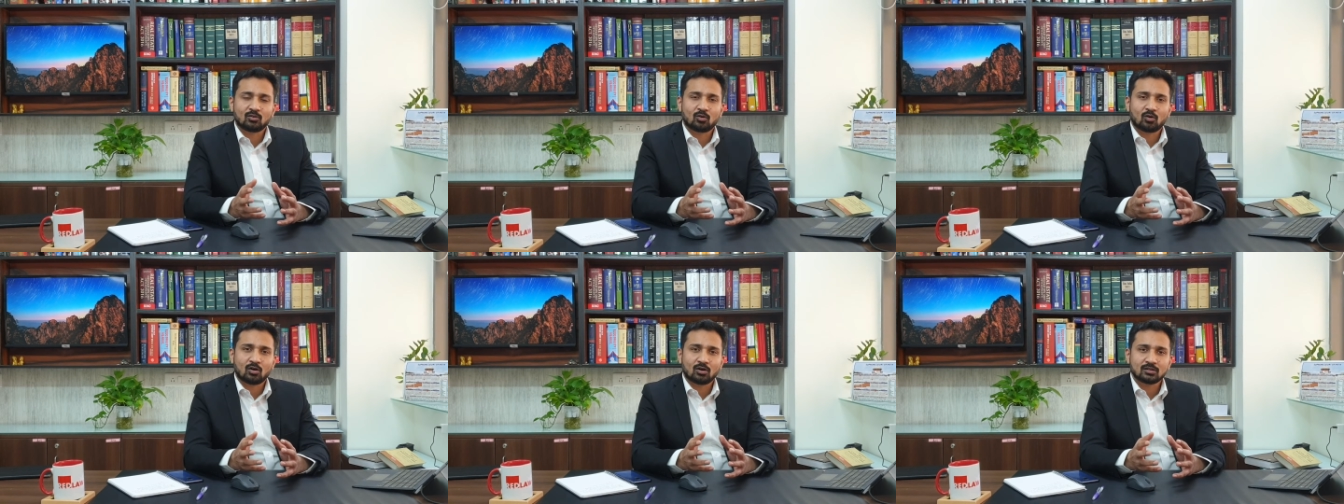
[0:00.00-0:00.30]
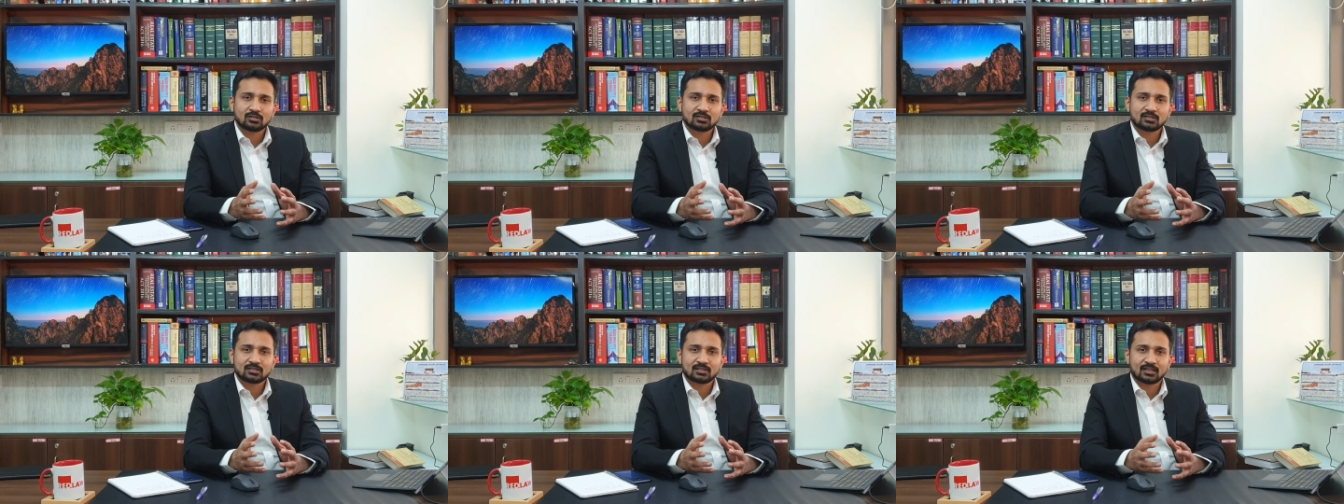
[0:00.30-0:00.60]

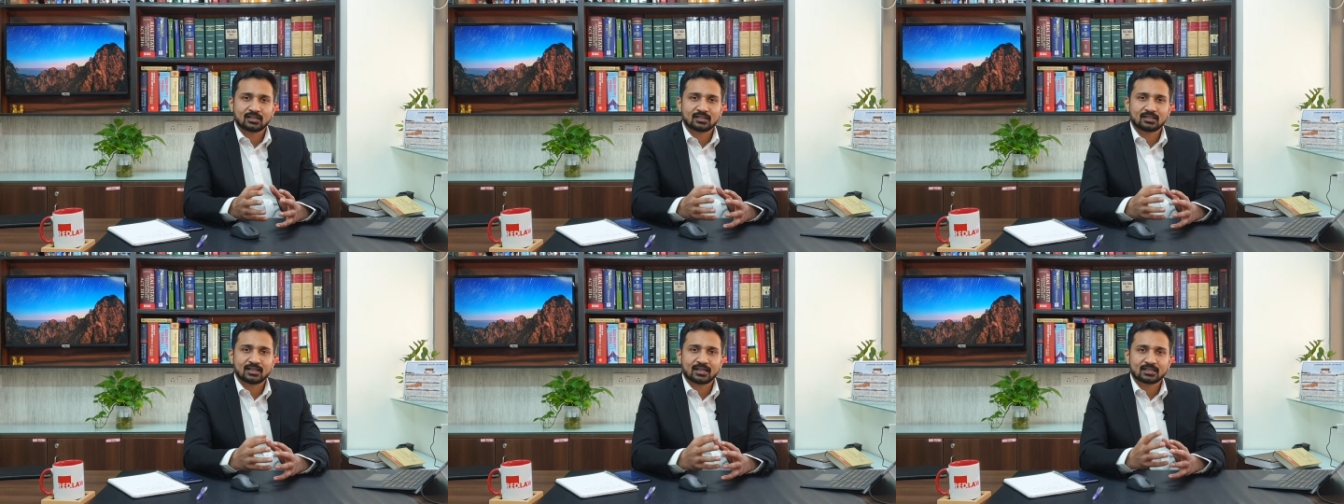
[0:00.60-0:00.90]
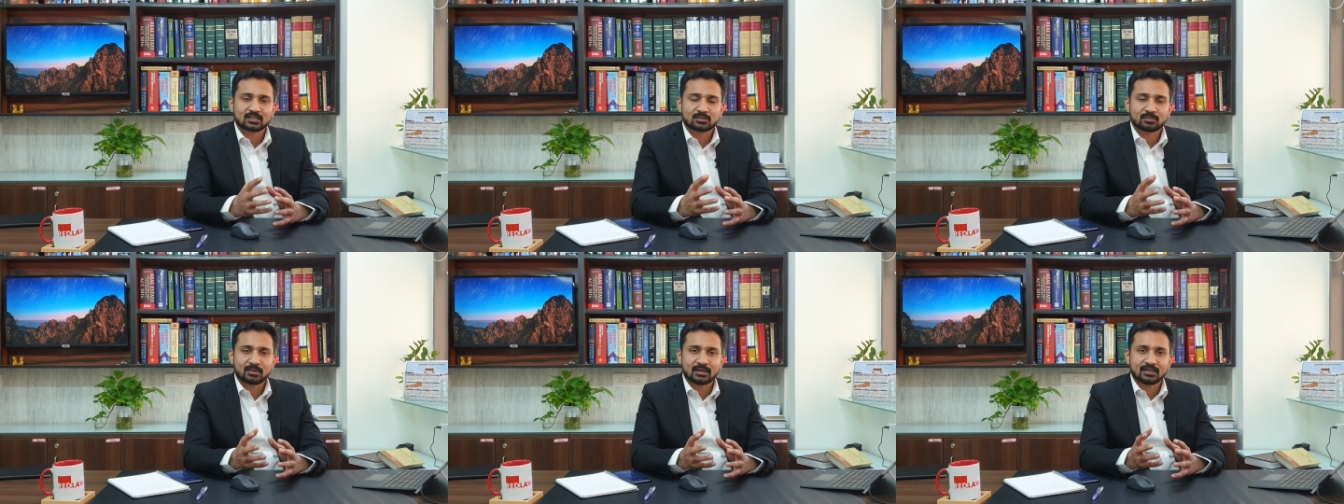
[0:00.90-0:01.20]
cost and the
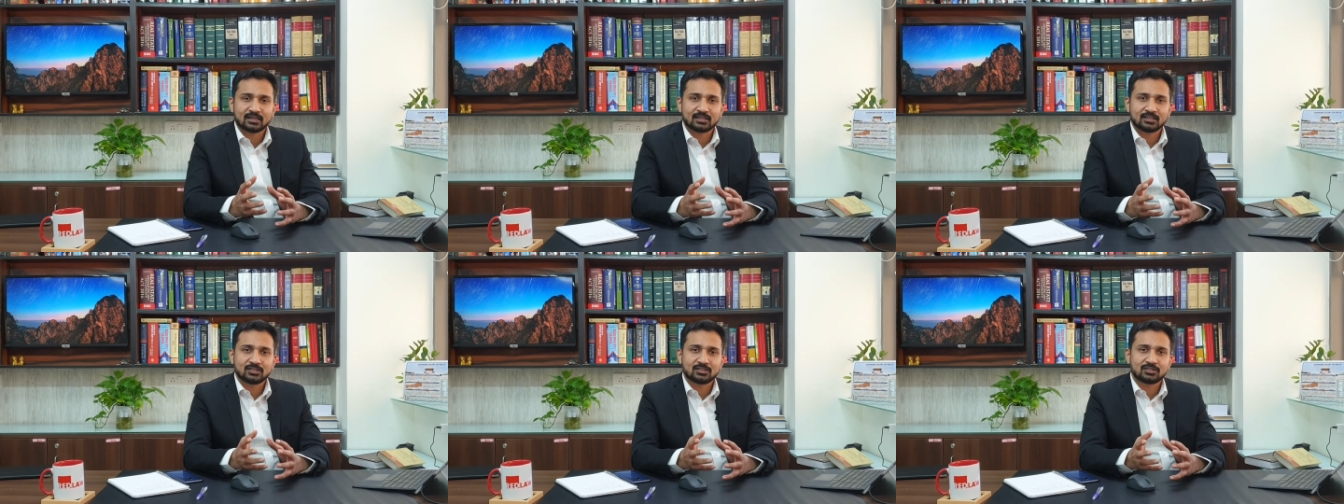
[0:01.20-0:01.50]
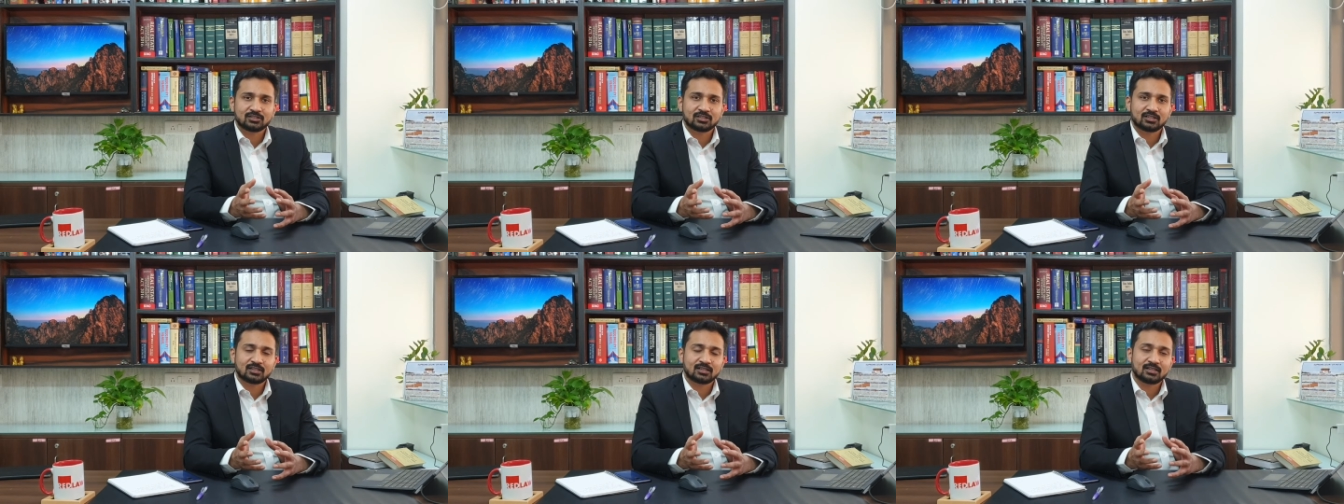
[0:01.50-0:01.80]

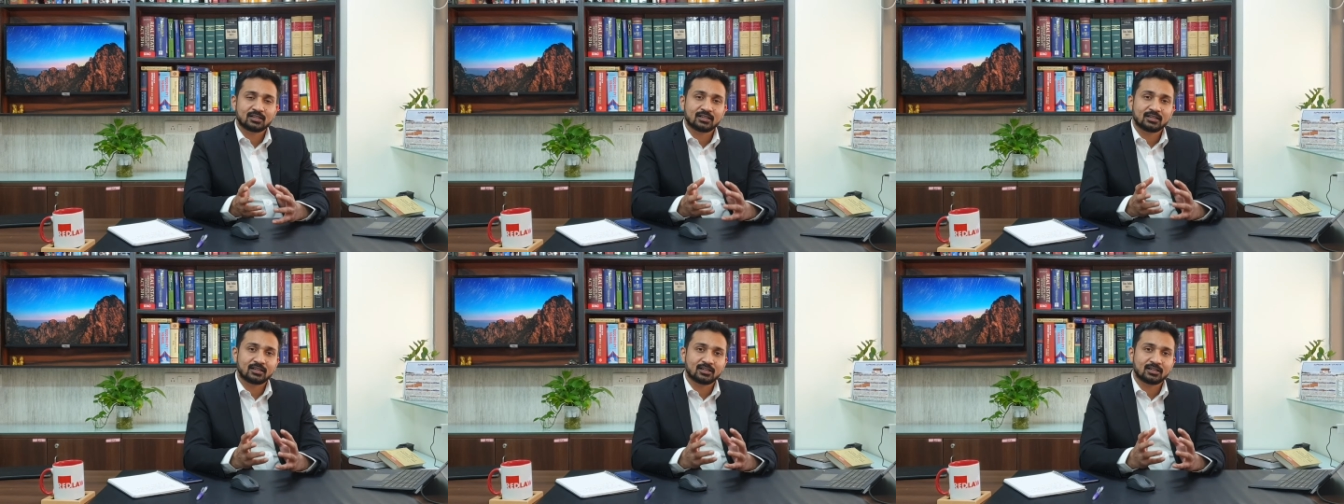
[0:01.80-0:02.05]
expenditure,